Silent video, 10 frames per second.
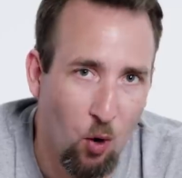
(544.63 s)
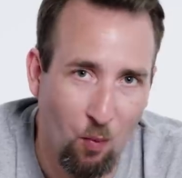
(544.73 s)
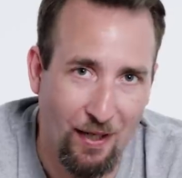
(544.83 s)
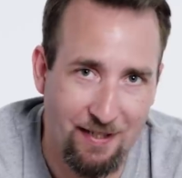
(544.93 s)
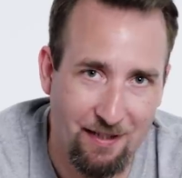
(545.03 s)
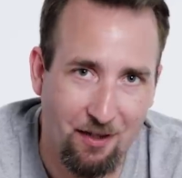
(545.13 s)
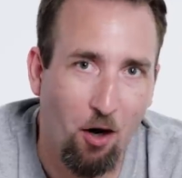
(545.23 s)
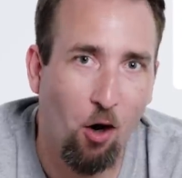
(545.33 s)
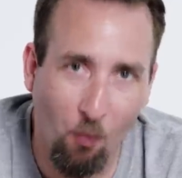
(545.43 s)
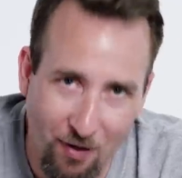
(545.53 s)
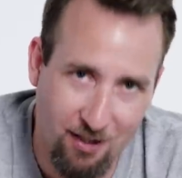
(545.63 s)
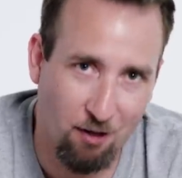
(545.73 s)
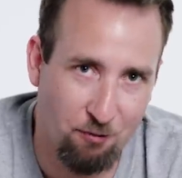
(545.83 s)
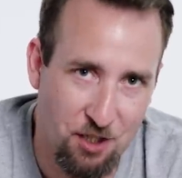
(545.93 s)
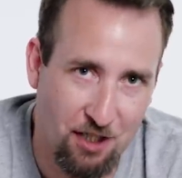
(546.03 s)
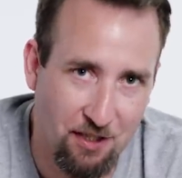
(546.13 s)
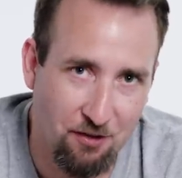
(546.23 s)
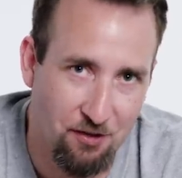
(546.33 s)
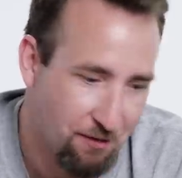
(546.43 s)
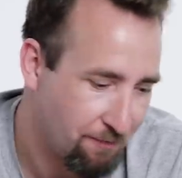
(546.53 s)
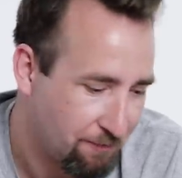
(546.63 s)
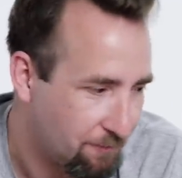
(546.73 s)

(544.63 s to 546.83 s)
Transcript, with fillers: Always. Always down for chicken dinners.